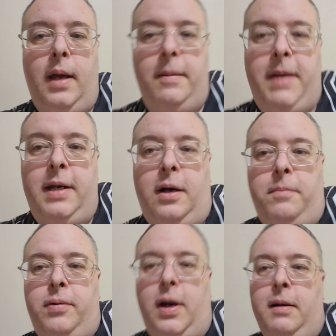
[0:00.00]
mean, I'll
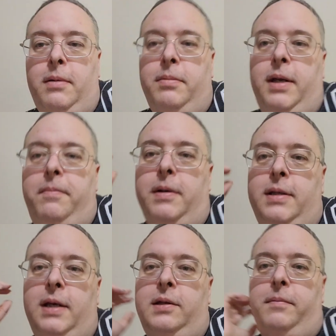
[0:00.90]
probably
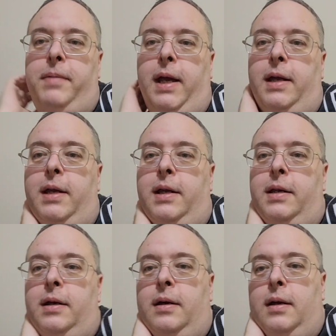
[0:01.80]
participate
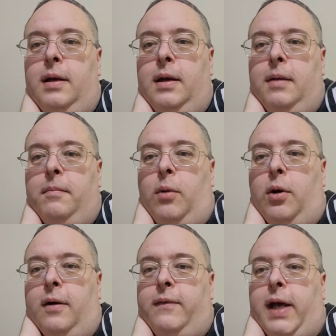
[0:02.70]
in
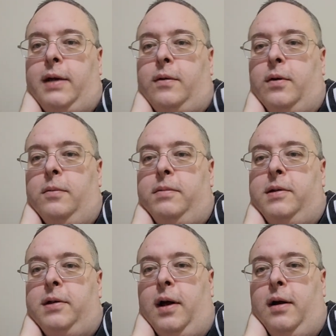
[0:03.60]
more of that group's
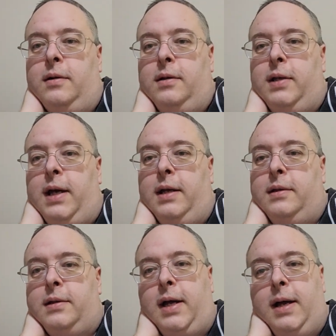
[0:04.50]
songs
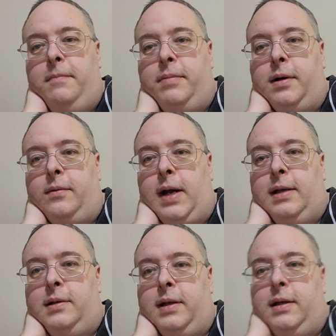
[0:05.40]
as time
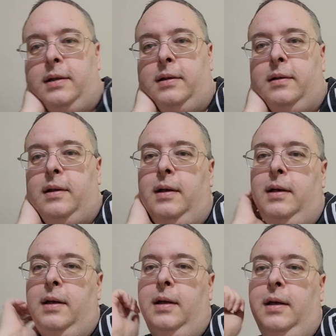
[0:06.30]
progresses.
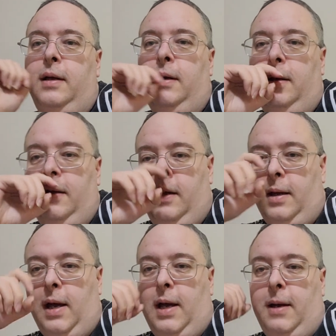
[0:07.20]

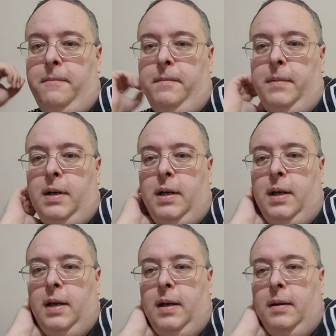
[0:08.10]

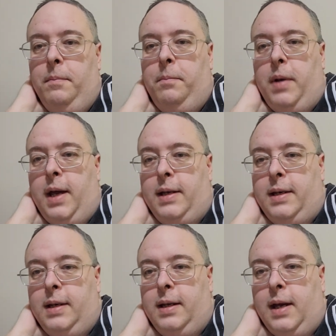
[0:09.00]
But
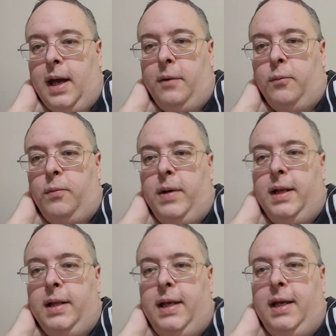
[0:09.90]
I
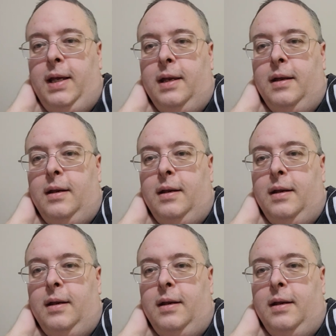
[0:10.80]
really